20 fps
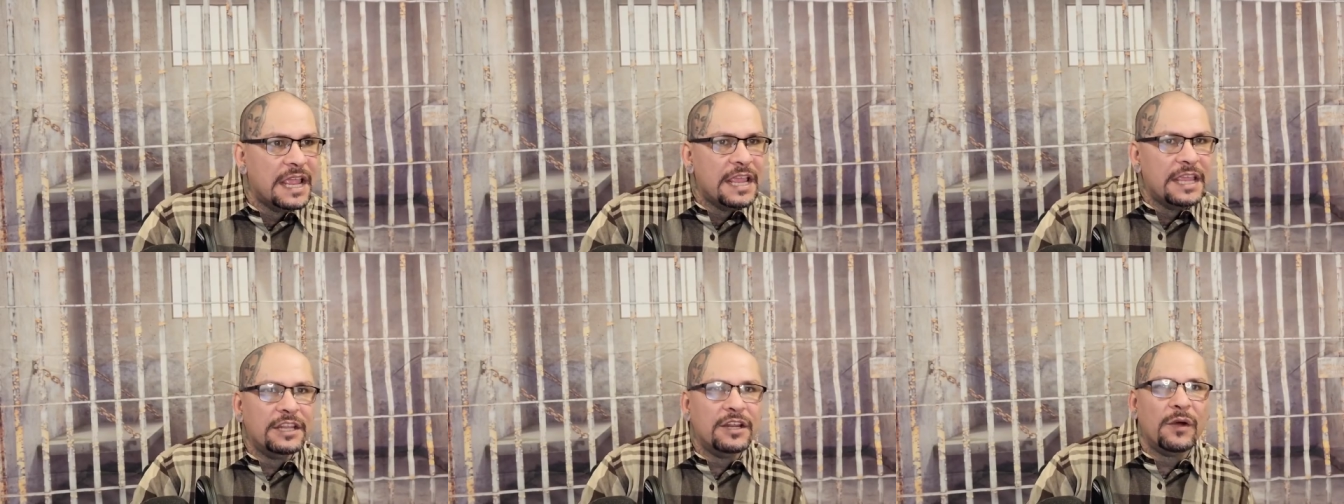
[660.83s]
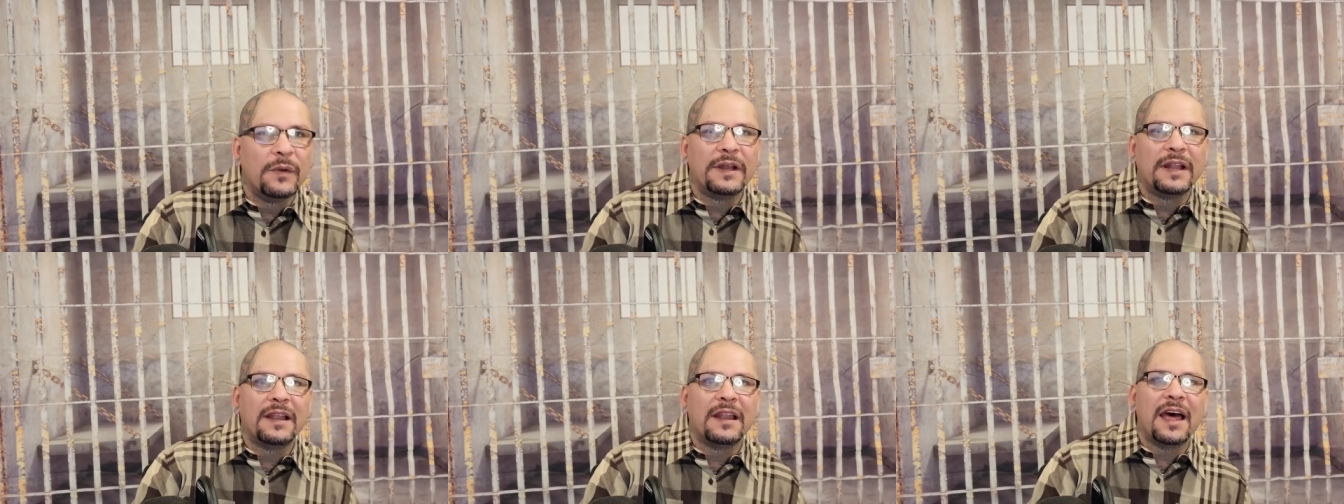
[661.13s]
You
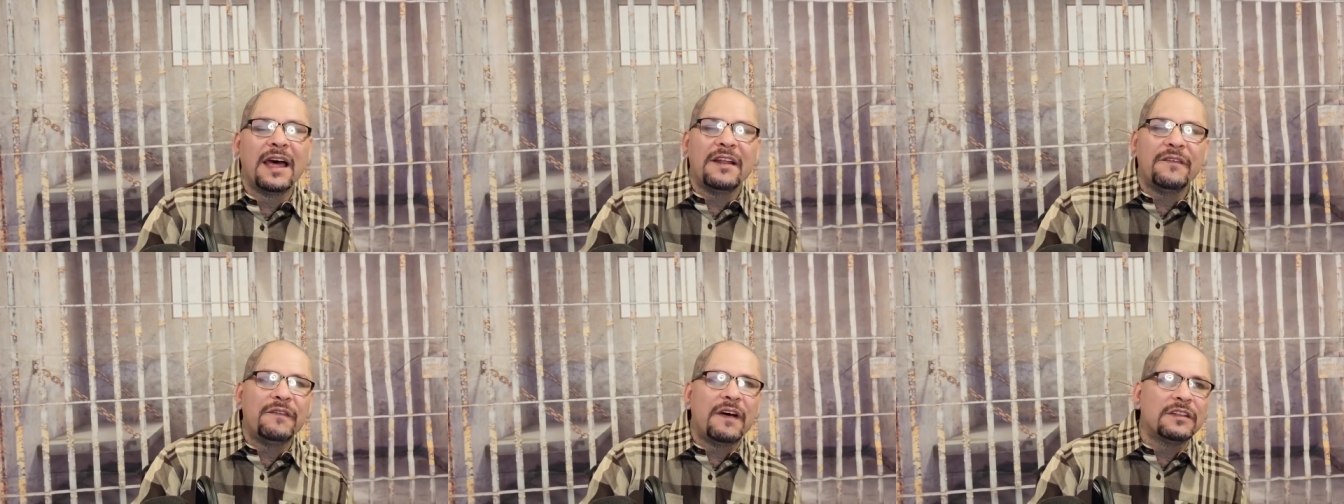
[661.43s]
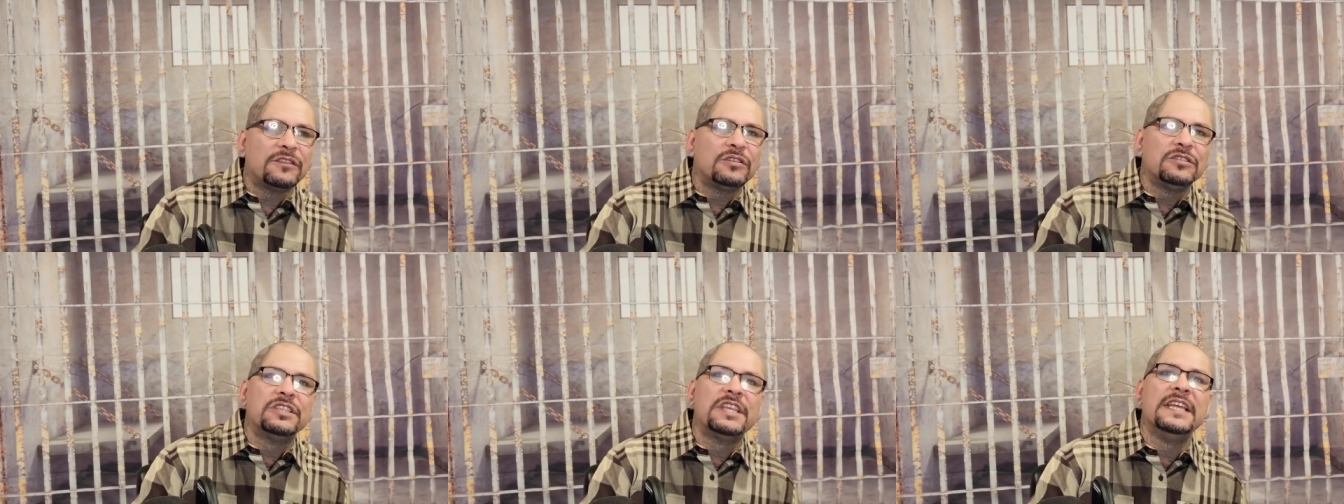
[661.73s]
know, and a lot of
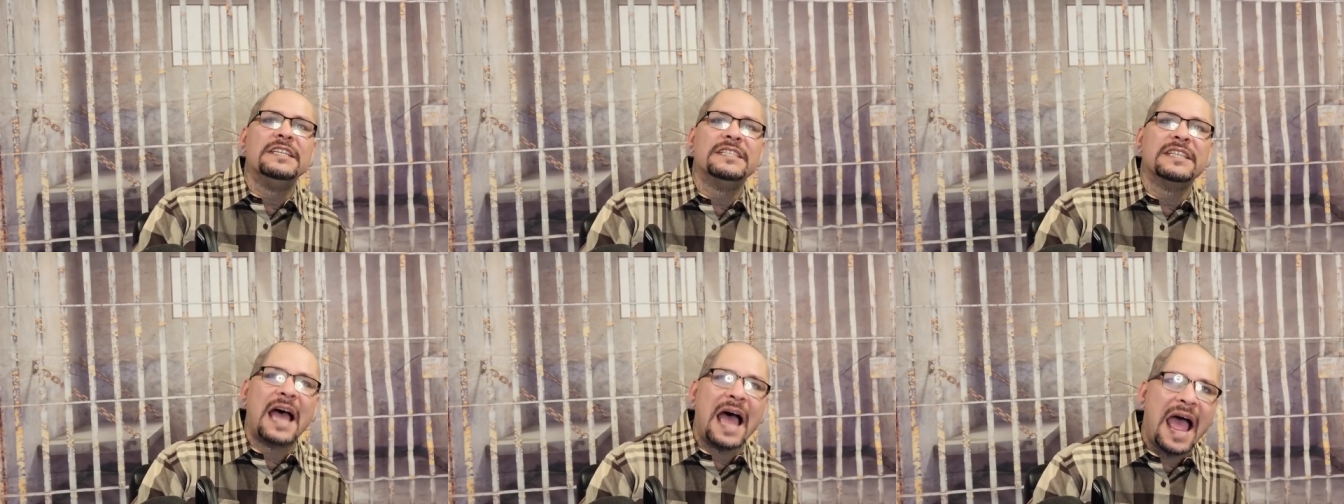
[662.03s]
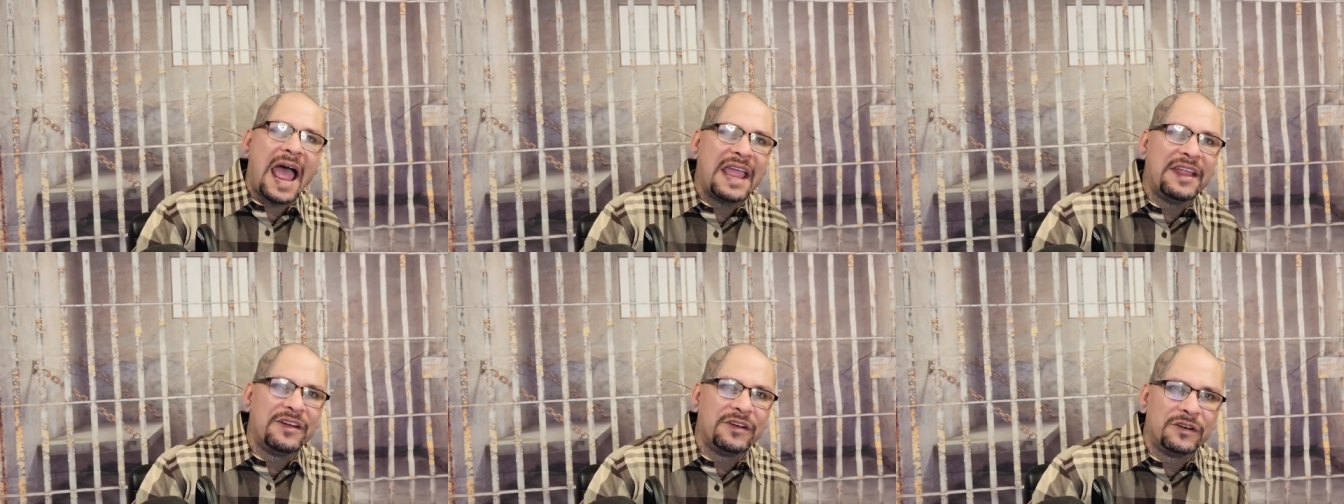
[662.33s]
authors get
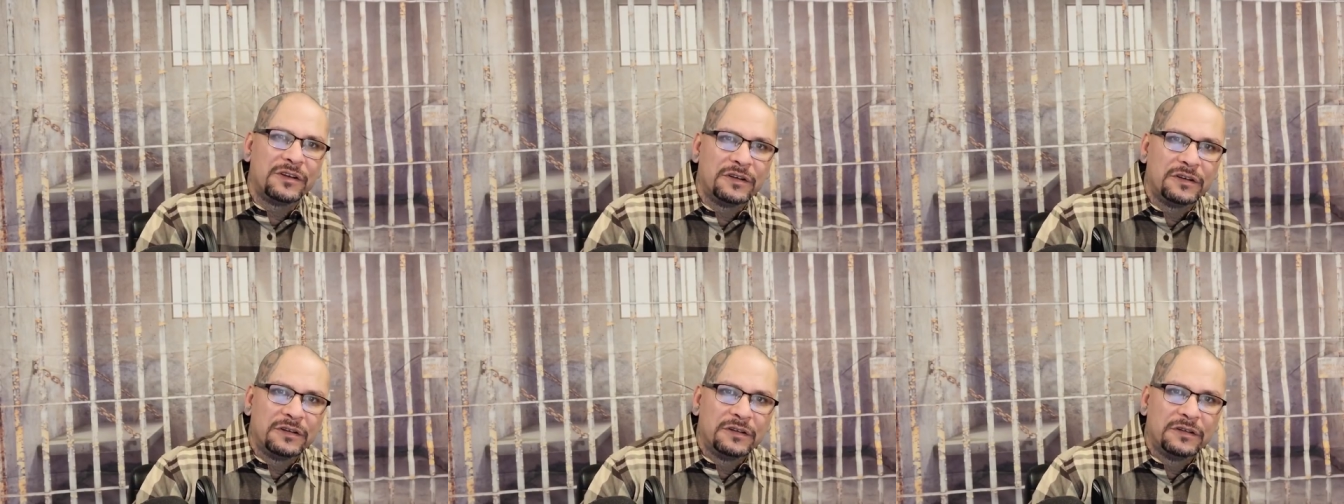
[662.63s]
tired.